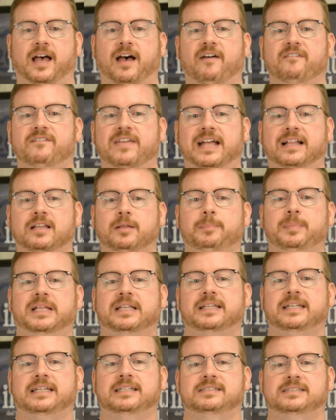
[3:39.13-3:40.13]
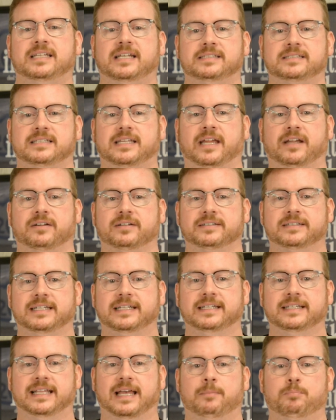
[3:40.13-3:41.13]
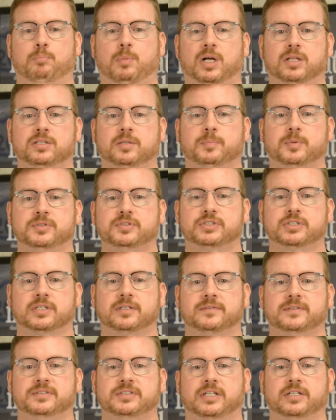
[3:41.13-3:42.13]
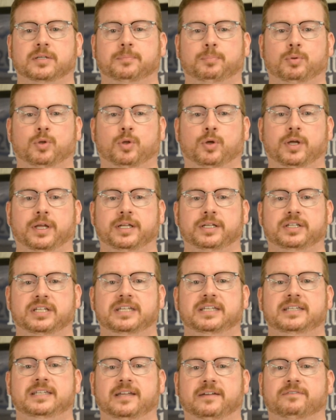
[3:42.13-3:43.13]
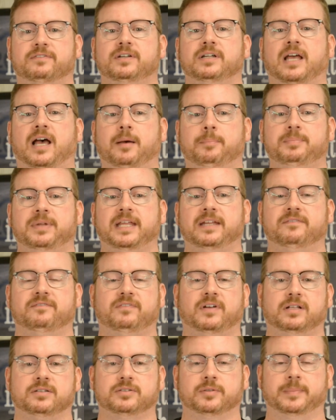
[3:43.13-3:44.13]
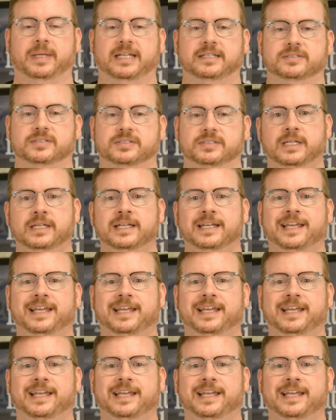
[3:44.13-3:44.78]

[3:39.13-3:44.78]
Availability sets guarantee that multiple servers are deployed to different update and fault domains.